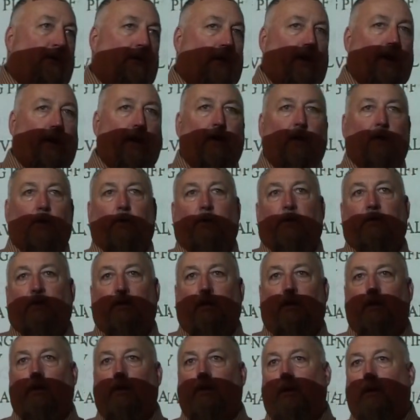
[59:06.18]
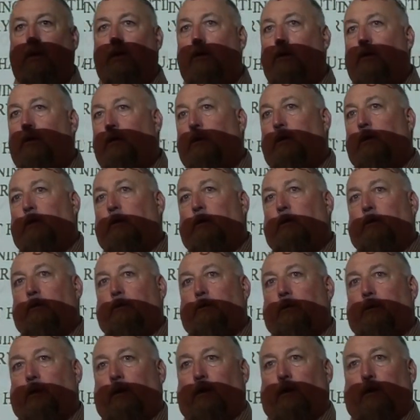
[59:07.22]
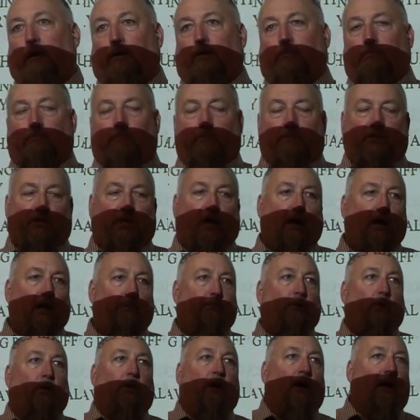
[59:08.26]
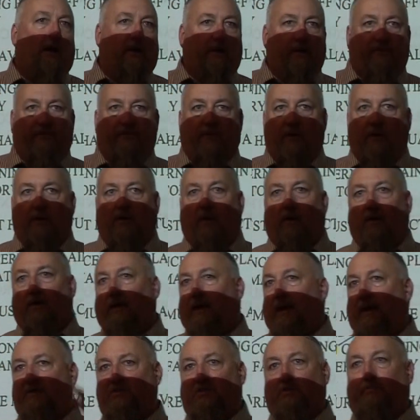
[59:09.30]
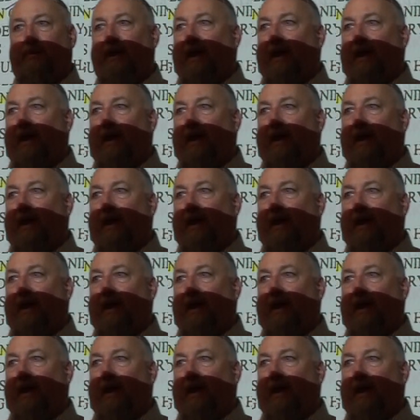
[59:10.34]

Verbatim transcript: a heroin dealer, uh, child pornographer and all kinds of